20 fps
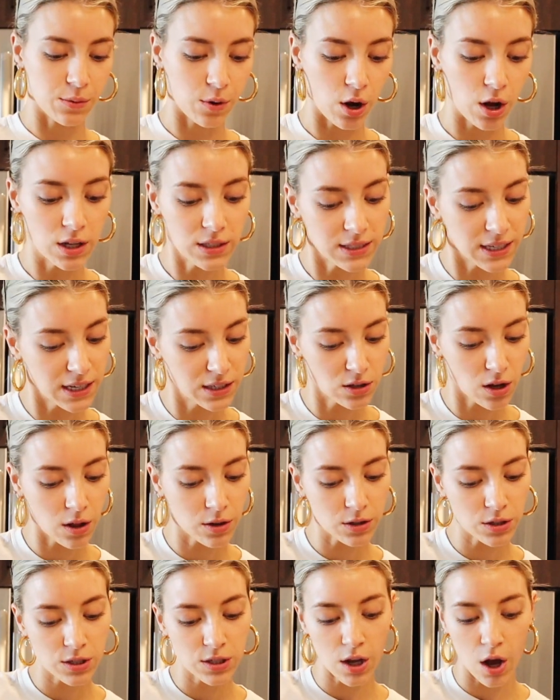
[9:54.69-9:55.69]
were all
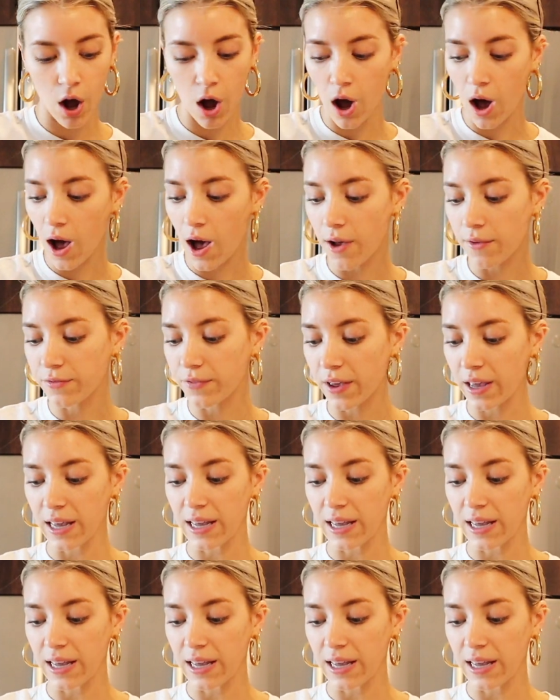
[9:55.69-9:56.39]
$10 off